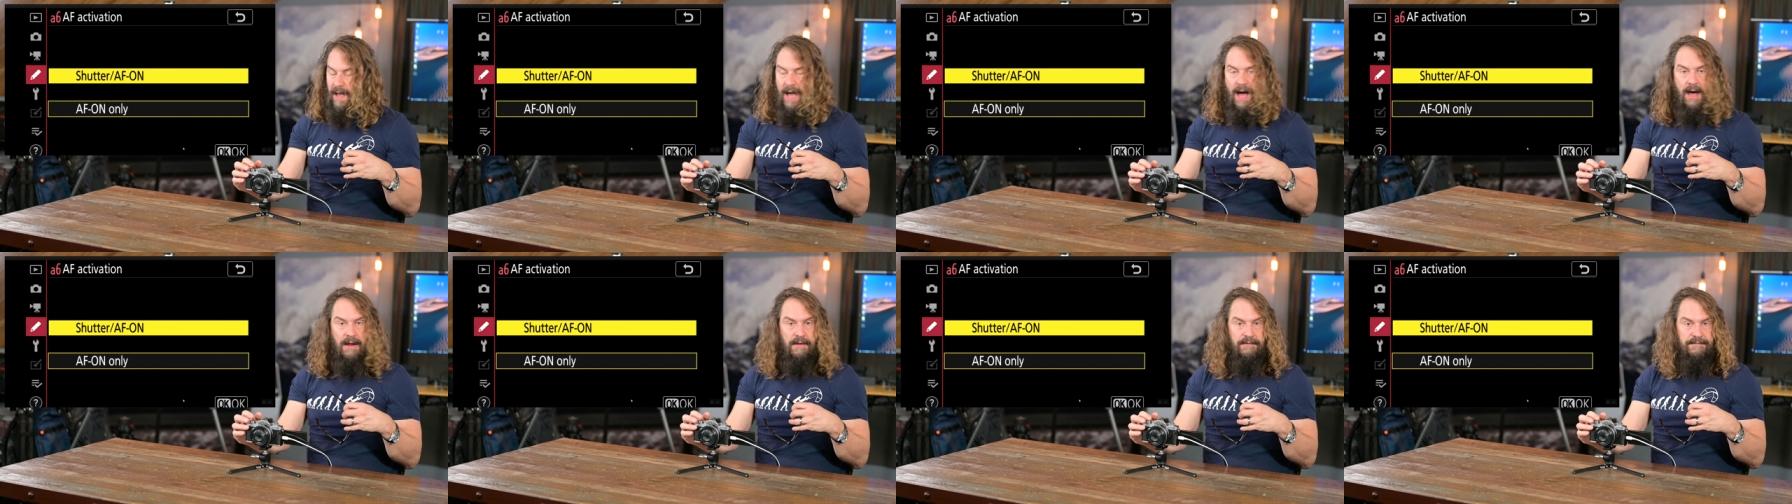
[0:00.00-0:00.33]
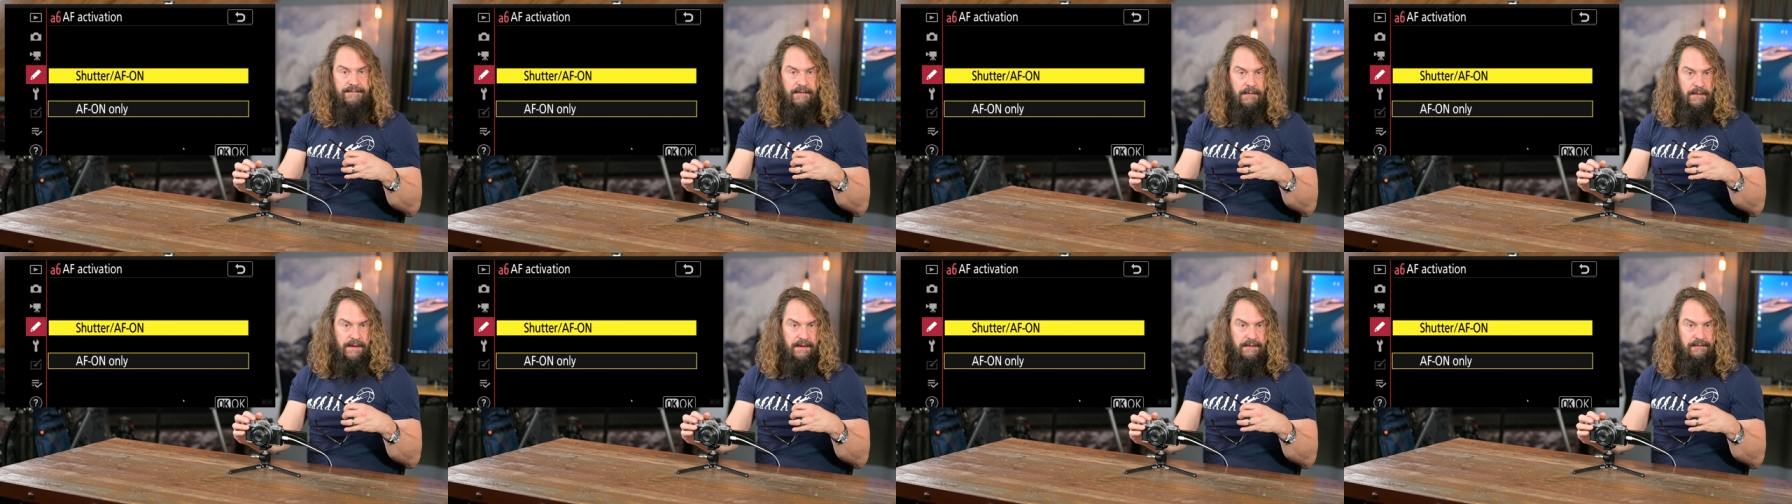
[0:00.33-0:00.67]

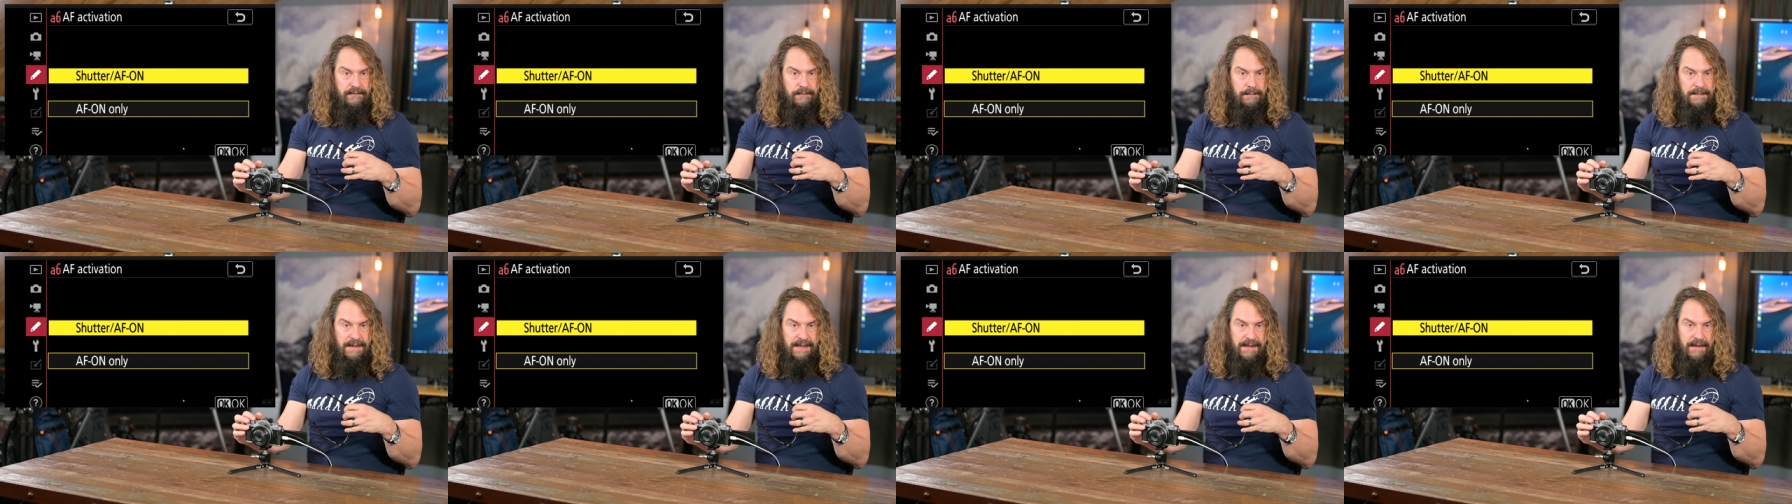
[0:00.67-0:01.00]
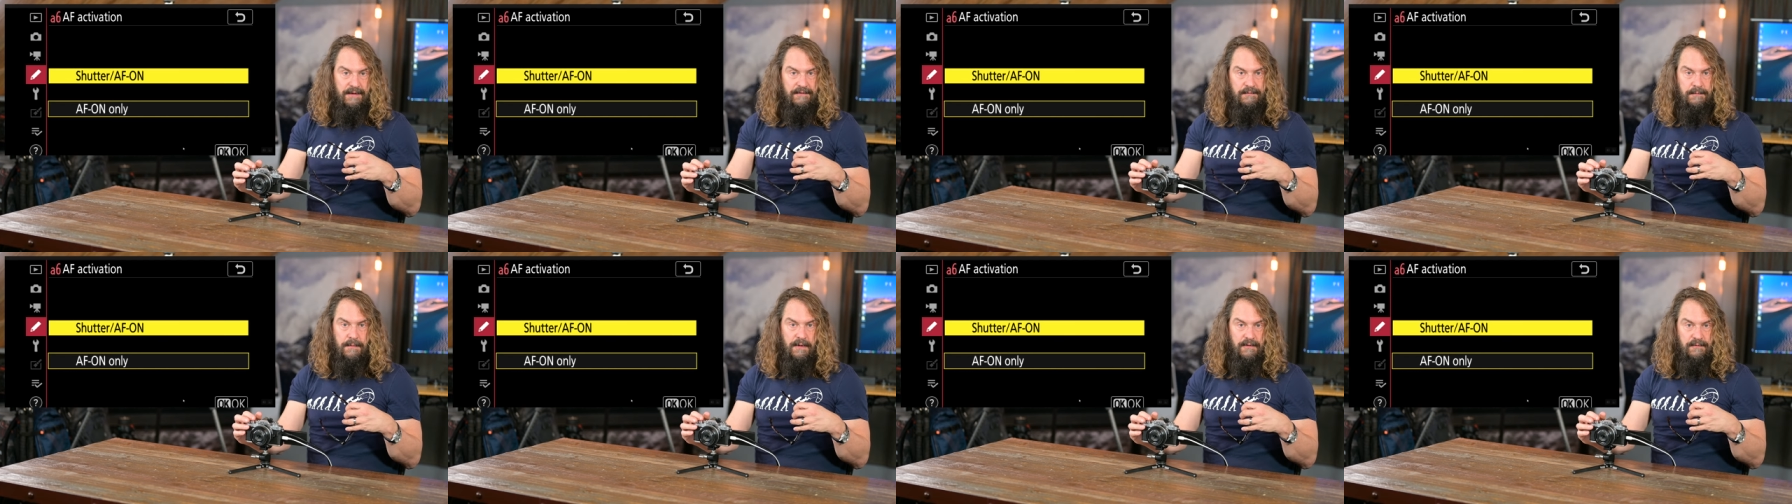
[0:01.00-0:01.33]
autofocus,
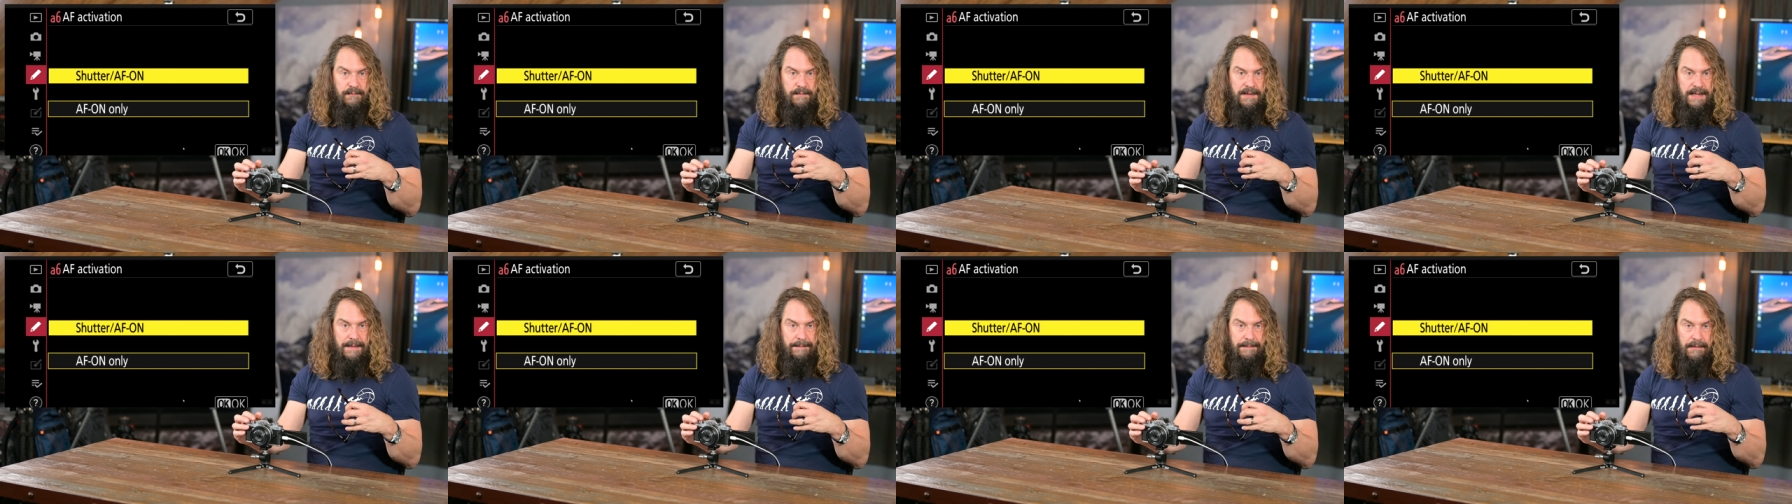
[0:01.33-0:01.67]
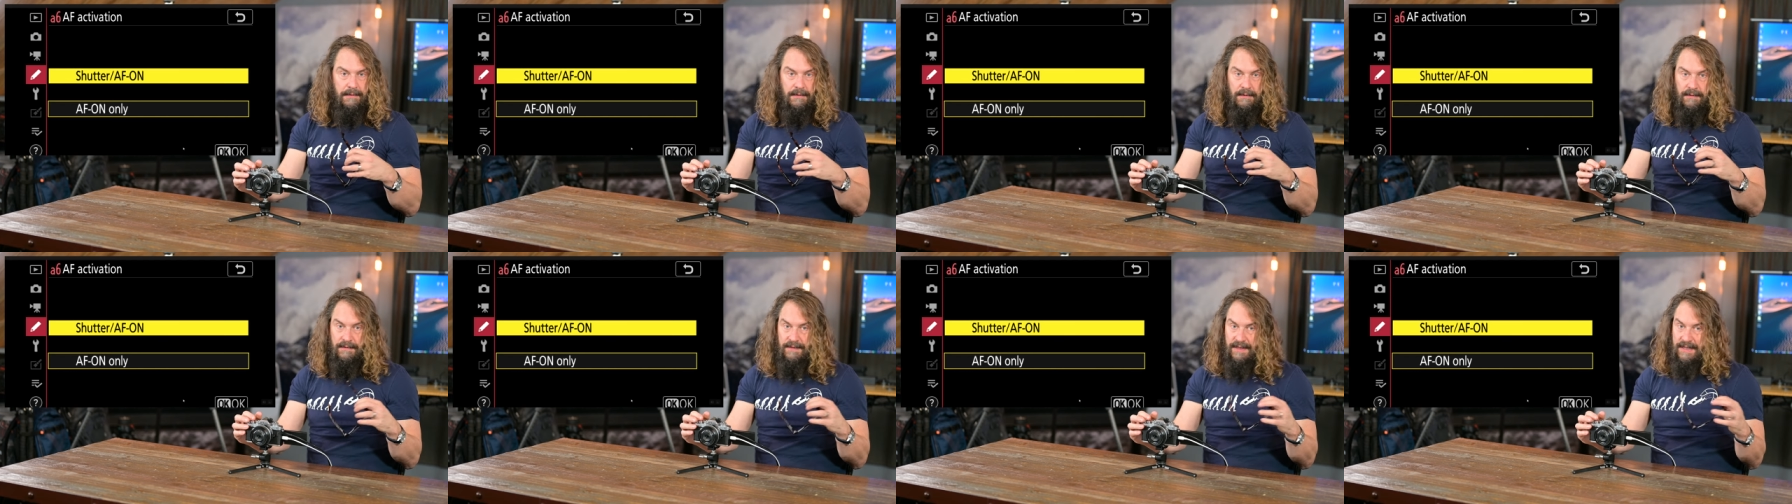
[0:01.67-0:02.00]
because most
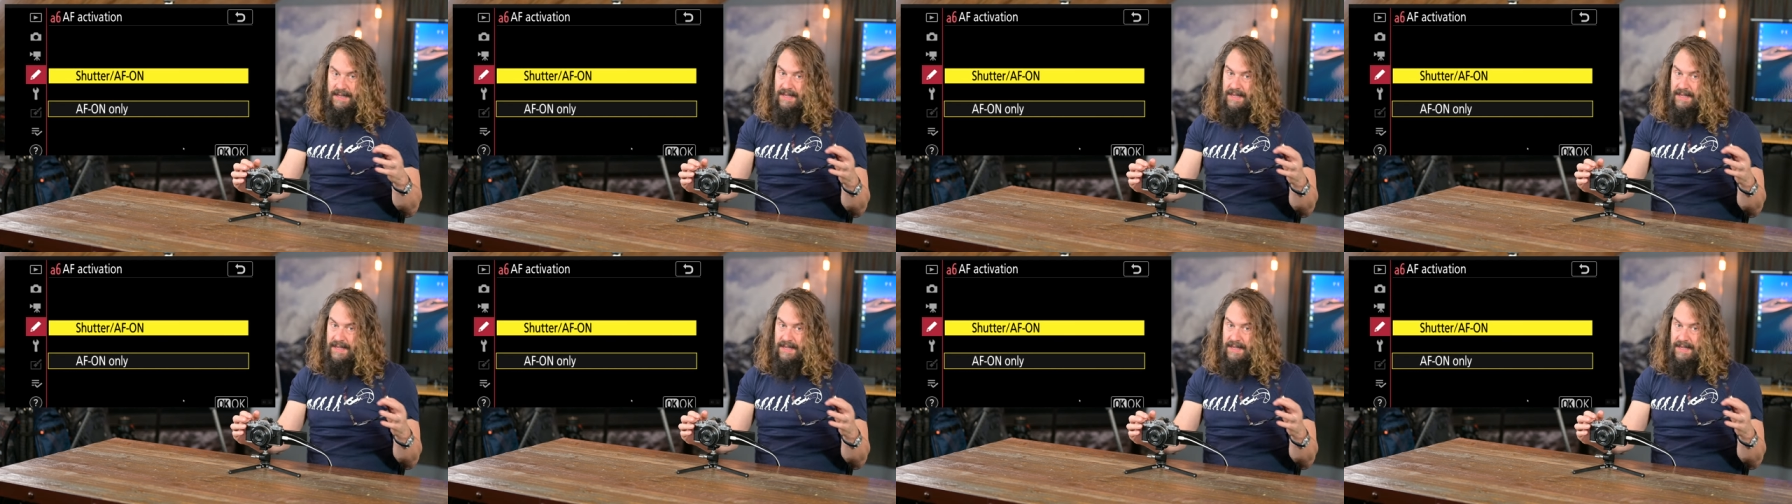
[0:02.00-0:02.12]
people that